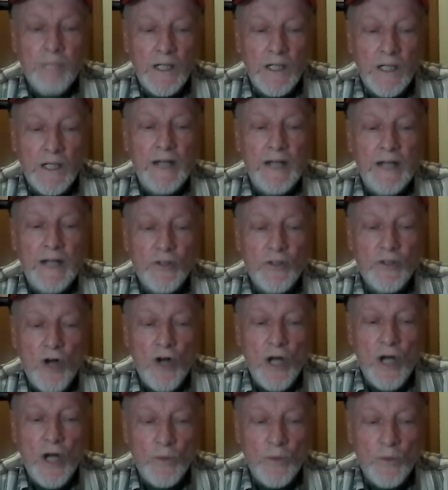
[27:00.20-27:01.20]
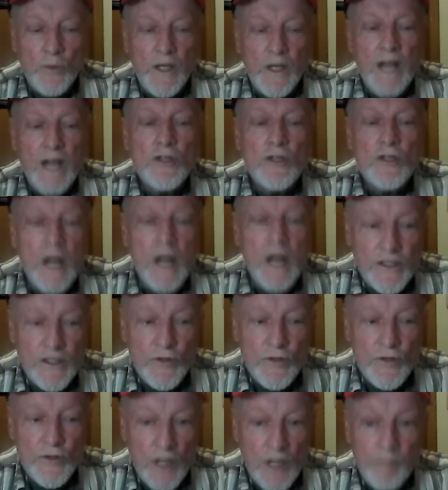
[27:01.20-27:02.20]
later on, when I
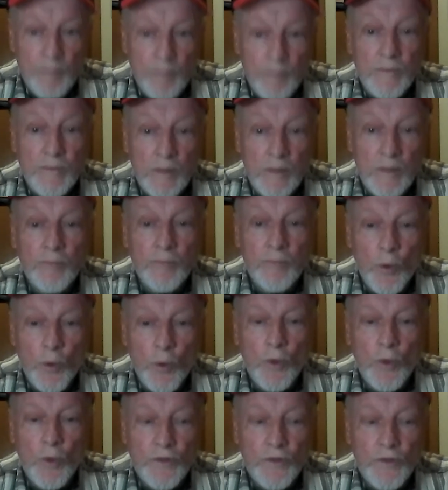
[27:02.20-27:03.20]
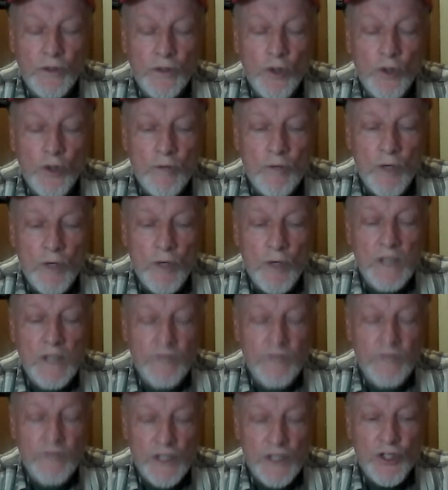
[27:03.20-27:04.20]
transferred up, up north to 3rd Marine
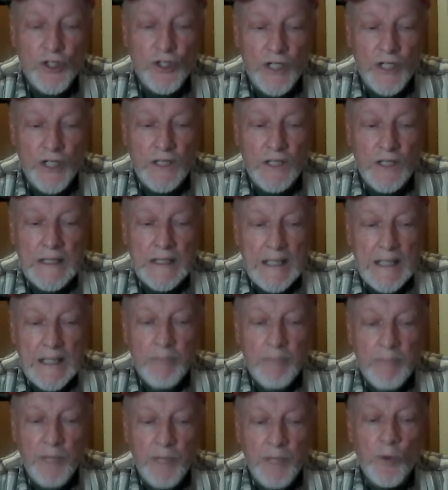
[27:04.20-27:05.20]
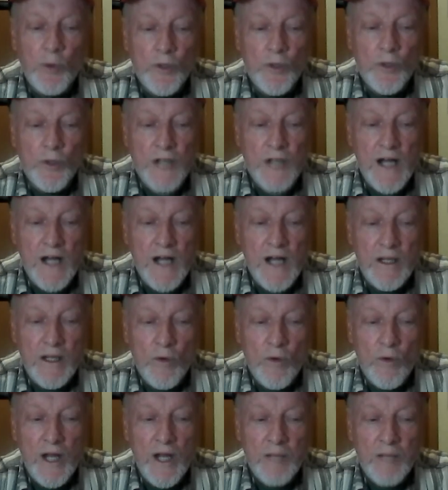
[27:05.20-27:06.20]
Division and people were dying
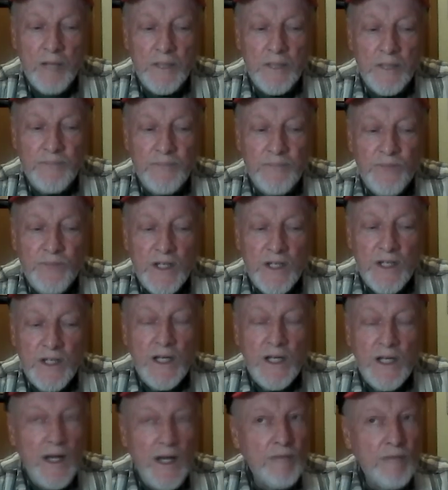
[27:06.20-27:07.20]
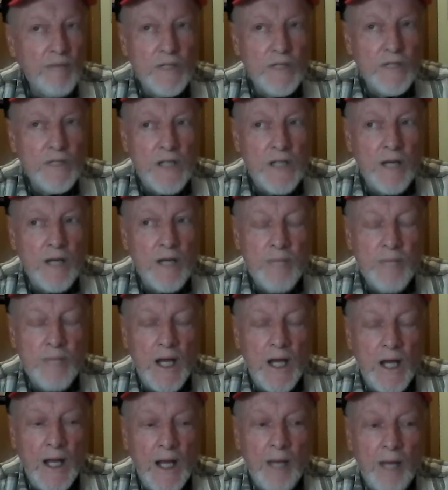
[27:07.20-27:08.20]
around me, every time
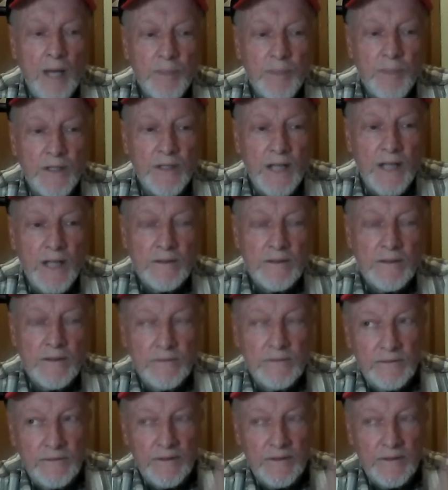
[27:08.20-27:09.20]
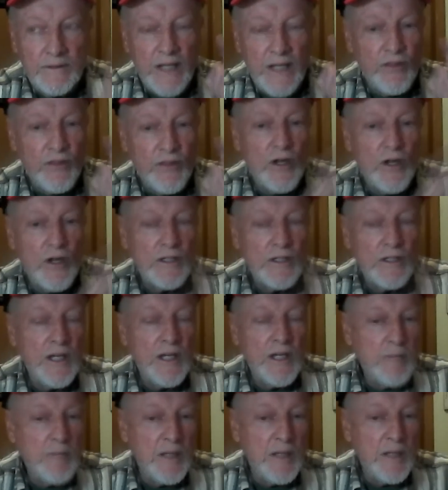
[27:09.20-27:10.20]
that happened, that, that thought
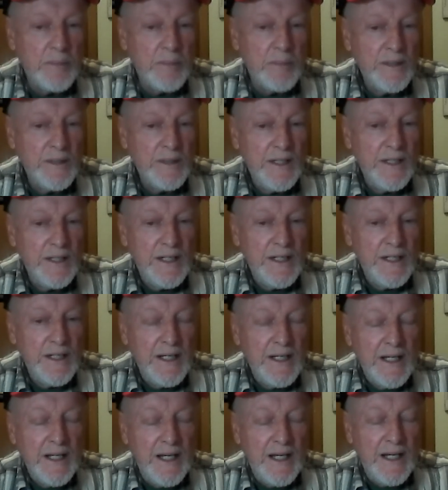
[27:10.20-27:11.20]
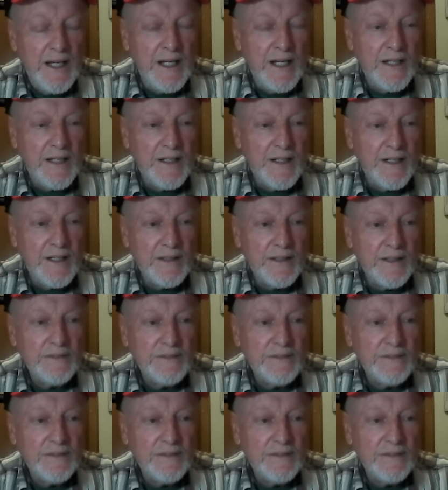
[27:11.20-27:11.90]
came up. And uh,